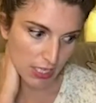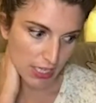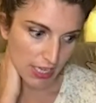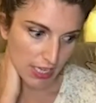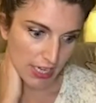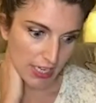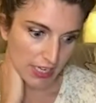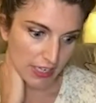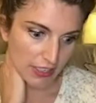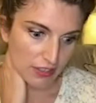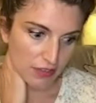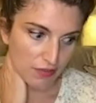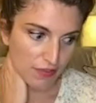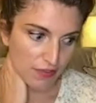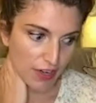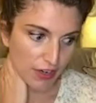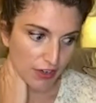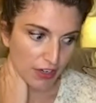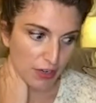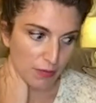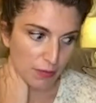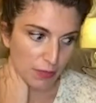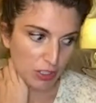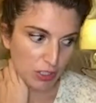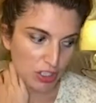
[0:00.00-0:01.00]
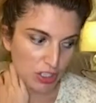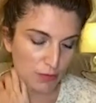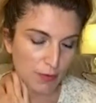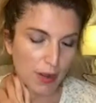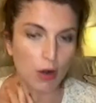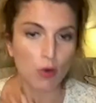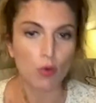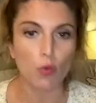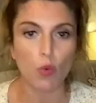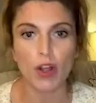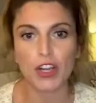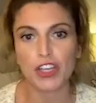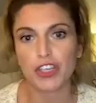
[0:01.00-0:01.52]
it is very much
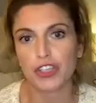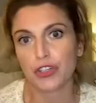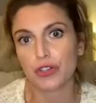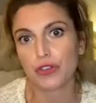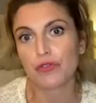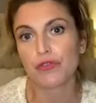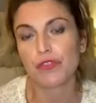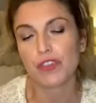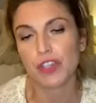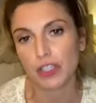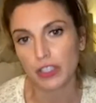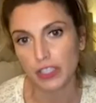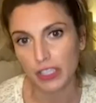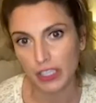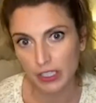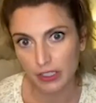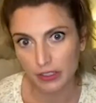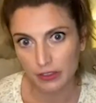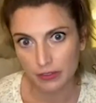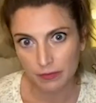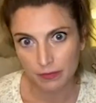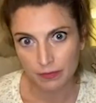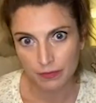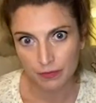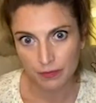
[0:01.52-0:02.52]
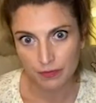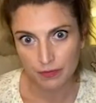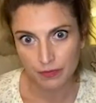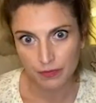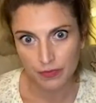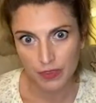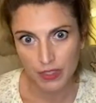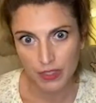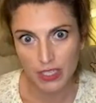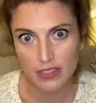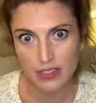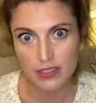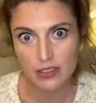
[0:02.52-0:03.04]
about what you're feeling.
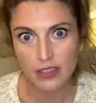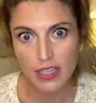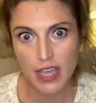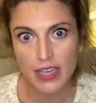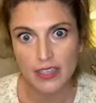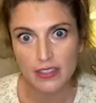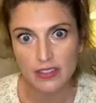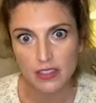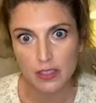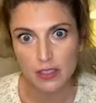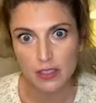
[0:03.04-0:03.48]
It's less